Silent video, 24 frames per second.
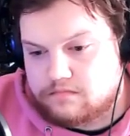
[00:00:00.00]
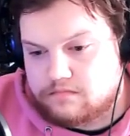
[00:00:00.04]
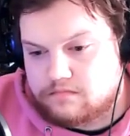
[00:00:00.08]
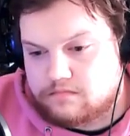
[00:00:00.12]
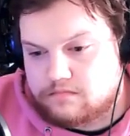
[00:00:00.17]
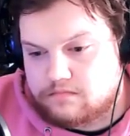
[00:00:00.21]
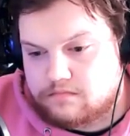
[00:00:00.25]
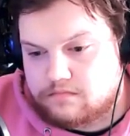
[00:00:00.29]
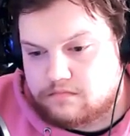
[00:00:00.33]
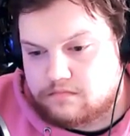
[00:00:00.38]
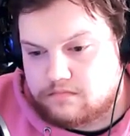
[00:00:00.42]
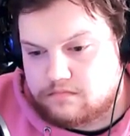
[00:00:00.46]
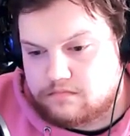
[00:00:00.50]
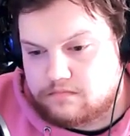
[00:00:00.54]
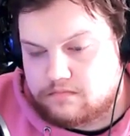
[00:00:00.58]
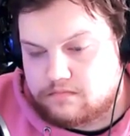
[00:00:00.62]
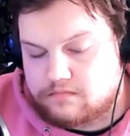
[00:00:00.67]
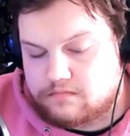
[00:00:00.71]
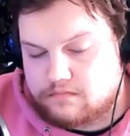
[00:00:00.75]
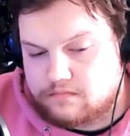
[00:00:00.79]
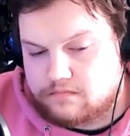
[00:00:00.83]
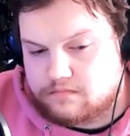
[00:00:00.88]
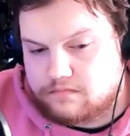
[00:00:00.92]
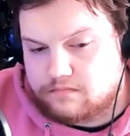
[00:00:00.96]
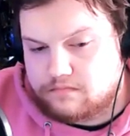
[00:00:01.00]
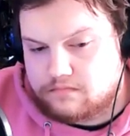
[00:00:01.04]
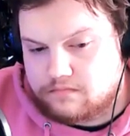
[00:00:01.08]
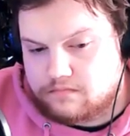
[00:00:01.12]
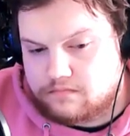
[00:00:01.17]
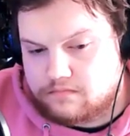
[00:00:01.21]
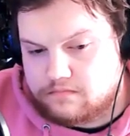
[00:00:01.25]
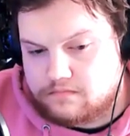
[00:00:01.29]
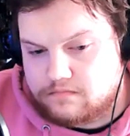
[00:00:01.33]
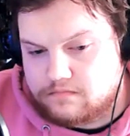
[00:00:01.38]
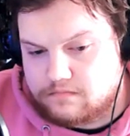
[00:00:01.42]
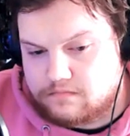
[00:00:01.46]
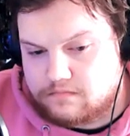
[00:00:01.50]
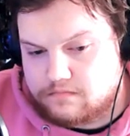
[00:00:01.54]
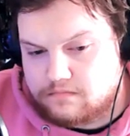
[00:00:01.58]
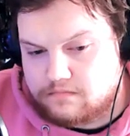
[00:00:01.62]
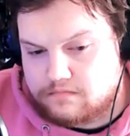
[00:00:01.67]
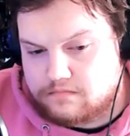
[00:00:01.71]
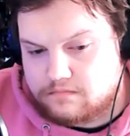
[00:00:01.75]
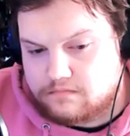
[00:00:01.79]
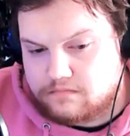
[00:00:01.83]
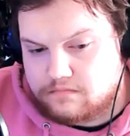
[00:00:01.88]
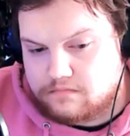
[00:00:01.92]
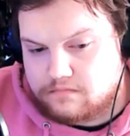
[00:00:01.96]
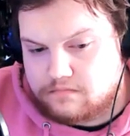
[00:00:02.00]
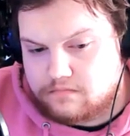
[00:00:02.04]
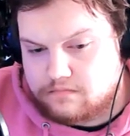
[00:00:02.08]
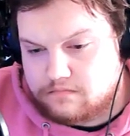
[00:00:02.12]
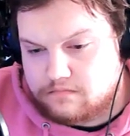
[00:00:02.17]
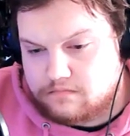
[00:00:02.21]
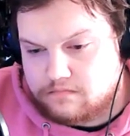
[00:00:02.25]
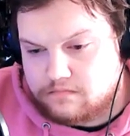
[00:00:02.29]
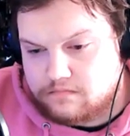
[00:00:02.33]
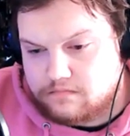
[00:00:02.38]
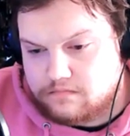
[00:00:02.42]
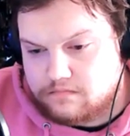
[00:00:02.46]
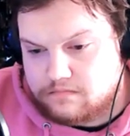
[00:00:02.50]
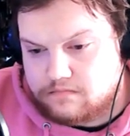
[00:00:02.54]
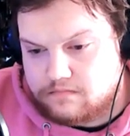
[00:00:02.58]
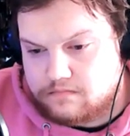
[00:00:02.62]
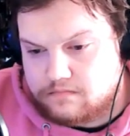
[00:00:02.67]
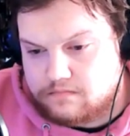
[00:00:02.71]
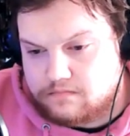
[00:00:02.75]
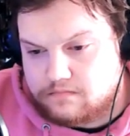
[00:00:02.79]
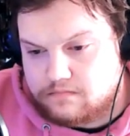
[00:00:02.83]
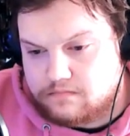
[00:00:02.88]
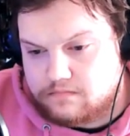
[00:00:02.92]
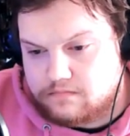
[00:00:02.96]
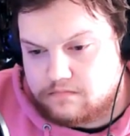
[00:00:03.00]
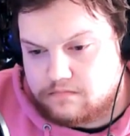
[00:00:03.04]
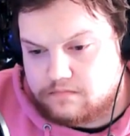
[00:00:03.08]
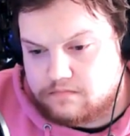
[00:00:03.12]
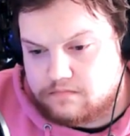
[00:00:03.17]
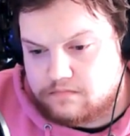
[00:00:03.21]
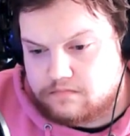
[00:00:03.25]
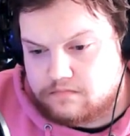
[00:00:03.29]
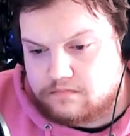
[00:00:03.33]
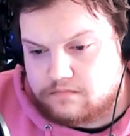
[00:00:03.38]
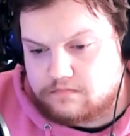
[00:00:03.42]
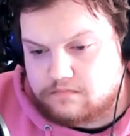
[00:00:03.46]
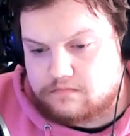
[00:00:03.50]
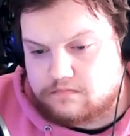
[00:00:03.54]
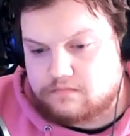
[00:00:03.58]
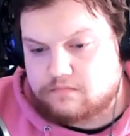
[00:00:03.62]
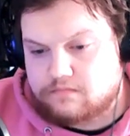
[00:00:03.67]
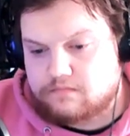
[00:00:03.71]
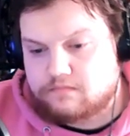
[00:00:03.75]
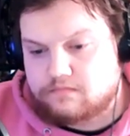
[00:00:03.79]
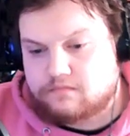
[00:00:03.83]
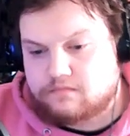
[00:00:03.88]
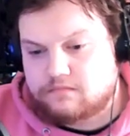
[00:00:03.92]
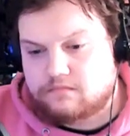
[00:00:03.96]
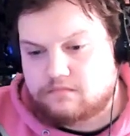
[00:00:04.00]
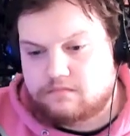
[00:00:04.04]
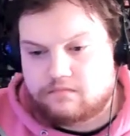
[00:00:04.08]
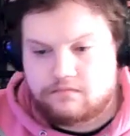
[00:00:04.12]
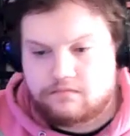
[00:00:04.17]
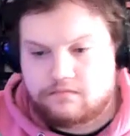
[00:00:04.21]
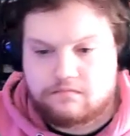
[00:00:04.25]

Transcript: No words are spoken by the person on screen.